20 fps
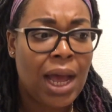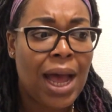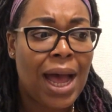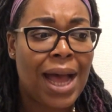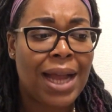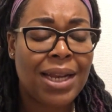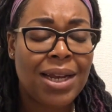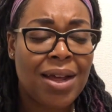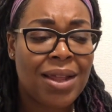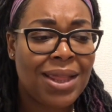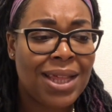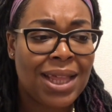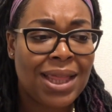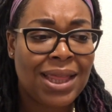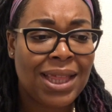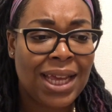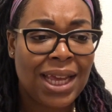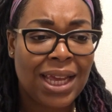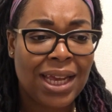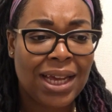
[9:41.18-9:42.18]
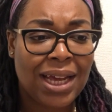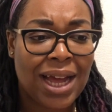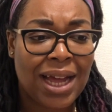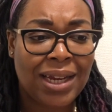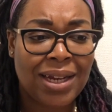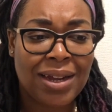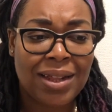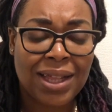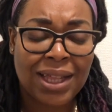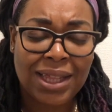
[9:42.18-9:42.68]
Another thing
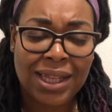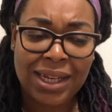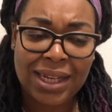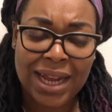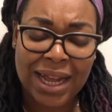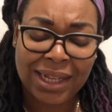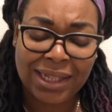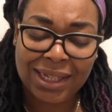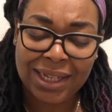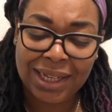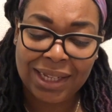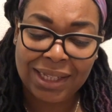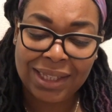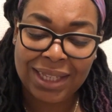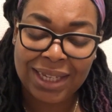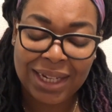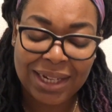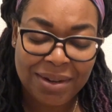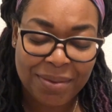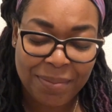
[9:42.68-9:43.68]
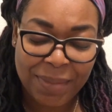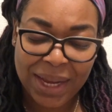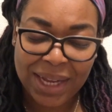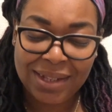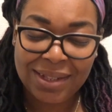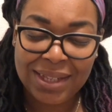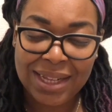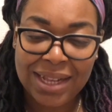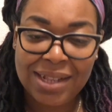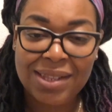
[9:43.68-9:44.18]
that didn't
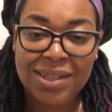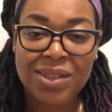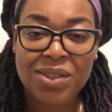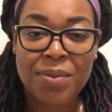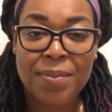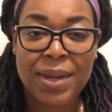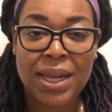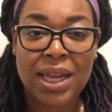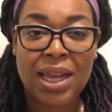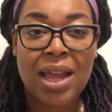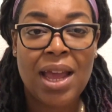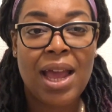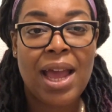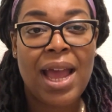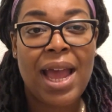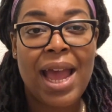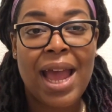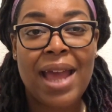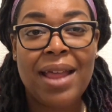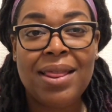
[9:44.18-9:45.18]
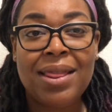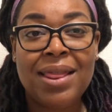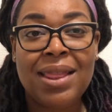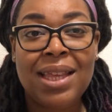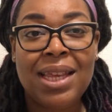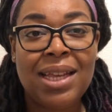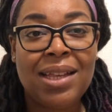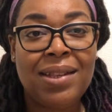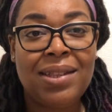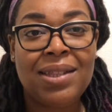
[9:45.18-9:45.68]
make sense to me, and
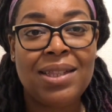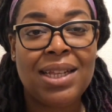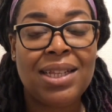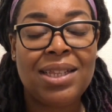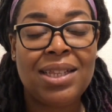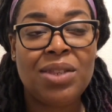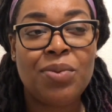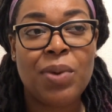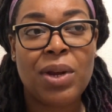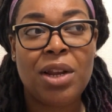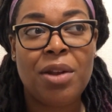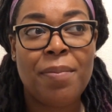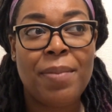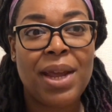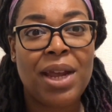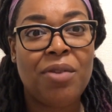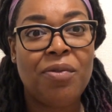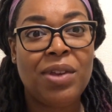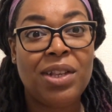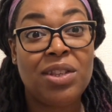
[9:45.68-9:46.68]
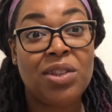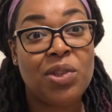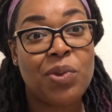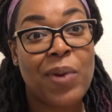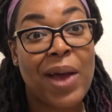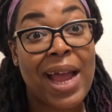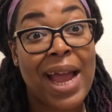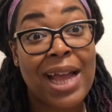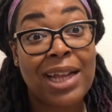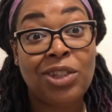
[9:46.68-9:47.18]
this is one of the main reasons
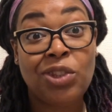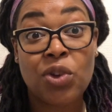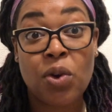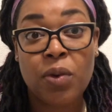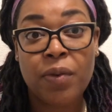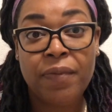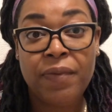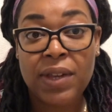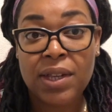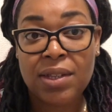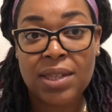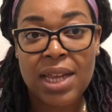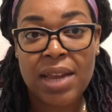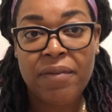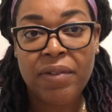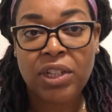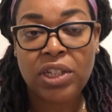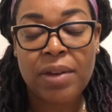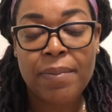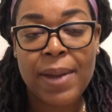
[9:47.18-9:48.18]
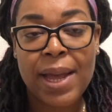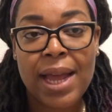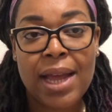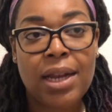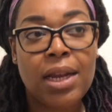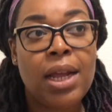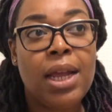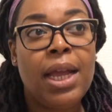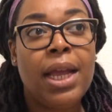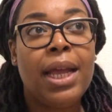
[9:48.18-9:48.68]
why I don't feel safe in
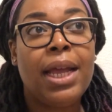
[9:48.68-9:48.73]
Japan,